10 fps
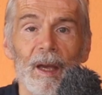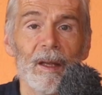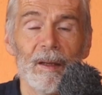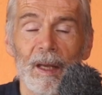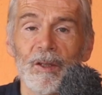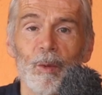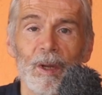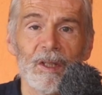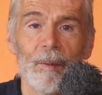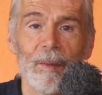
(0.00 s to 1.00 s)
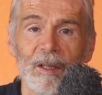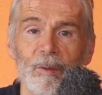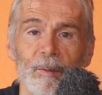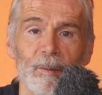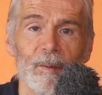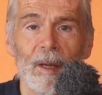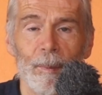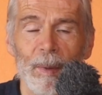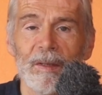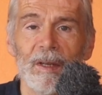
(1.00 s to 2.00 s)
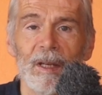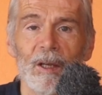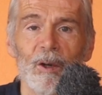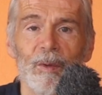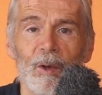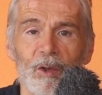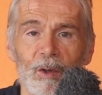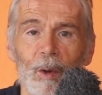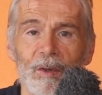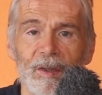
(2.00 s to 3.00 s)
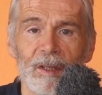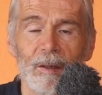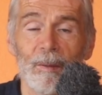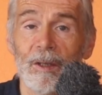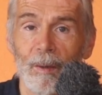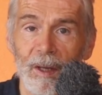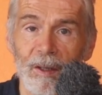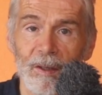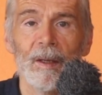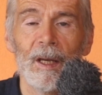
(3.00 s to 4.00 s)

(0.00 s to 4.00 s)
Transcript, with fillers: And as soon as the maximum capacity of your solar system is reached,